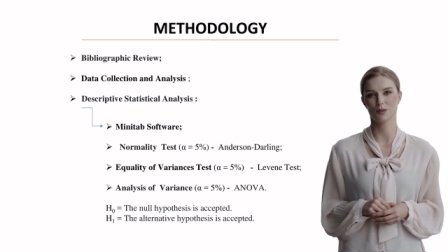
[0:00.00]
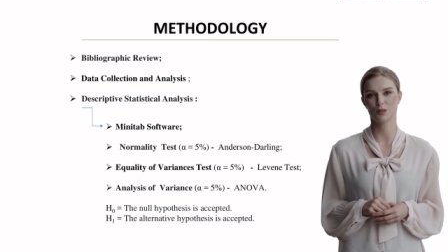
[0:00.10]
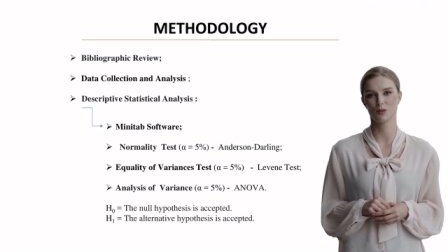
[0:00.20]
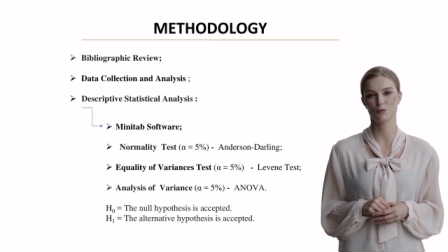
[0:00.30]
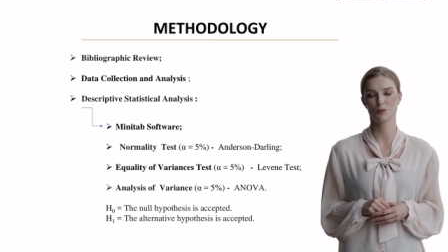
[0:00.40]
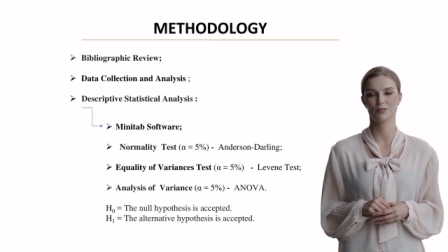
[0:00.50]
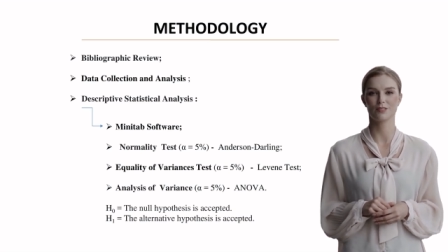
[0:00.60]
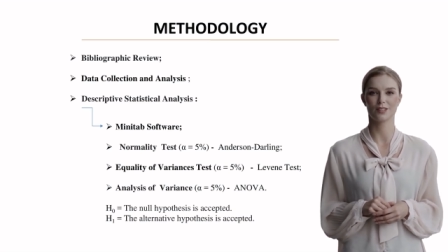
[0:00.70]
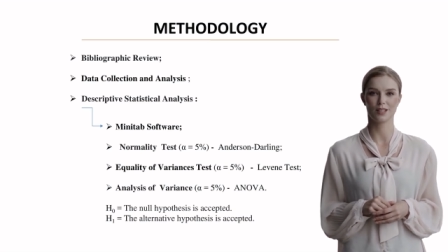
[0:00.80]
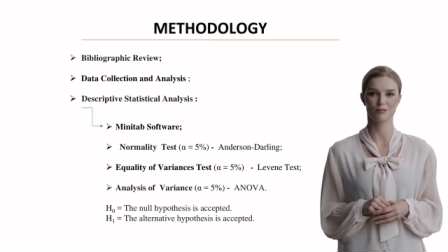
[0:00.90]
all with a
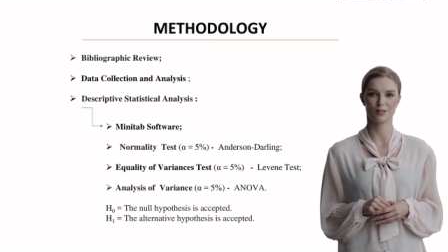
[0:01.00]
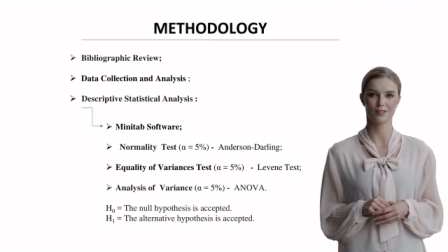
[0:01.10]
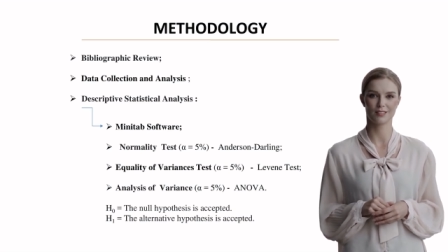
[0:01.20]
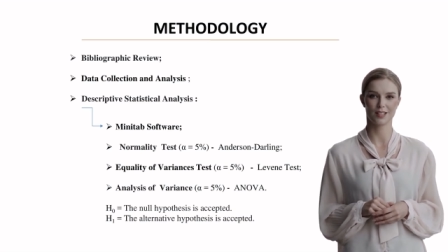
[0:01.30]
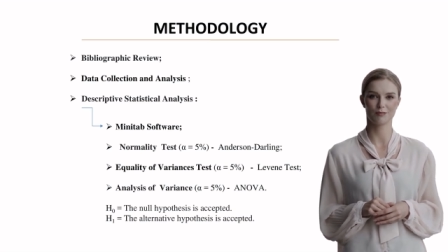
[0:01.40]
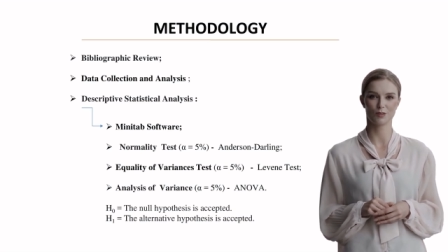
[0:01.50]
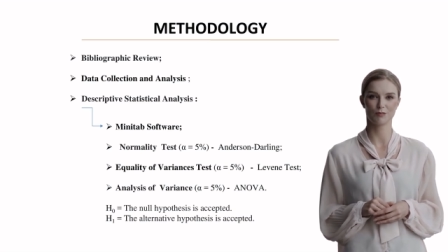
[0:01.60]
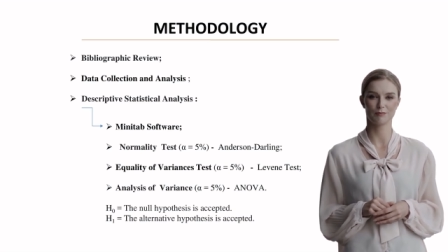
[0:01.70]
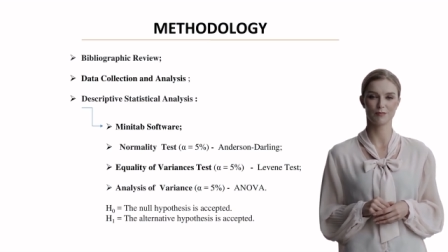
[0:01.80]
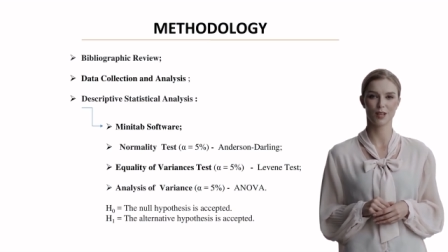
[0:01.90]
significance level
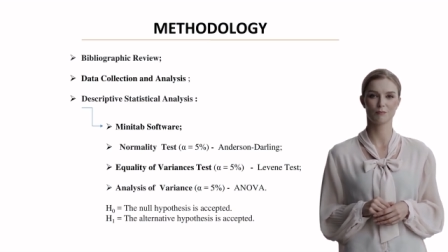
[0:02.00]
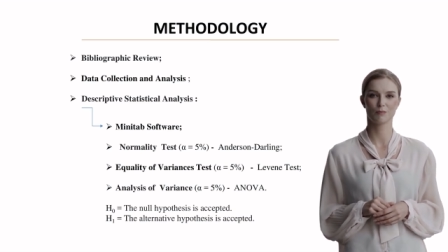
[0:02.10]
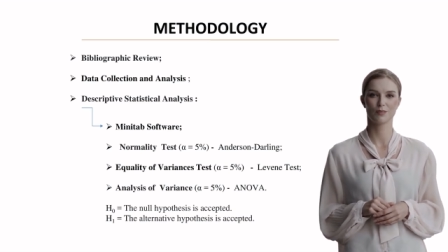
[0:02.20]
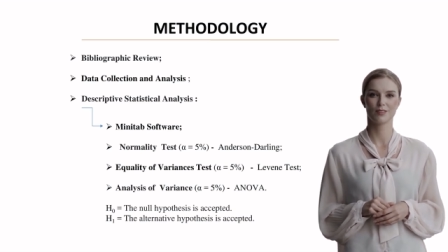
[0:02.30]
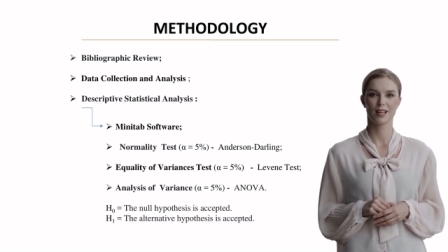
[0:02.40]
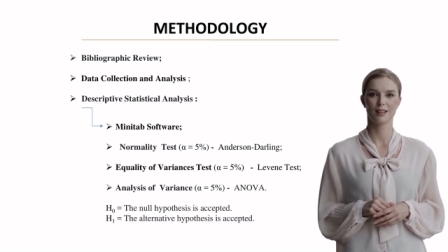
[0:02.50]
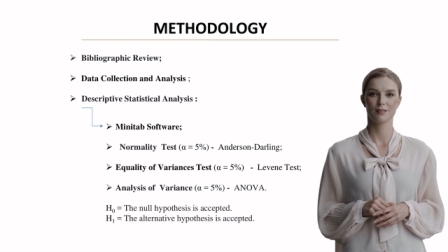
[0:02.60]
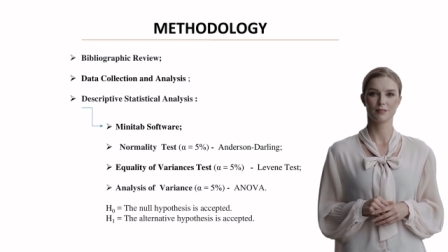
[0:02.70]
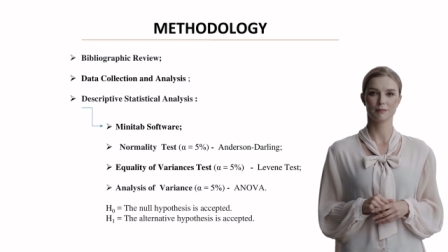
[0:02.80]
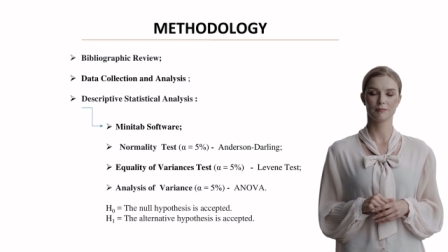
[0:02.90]
of 5%.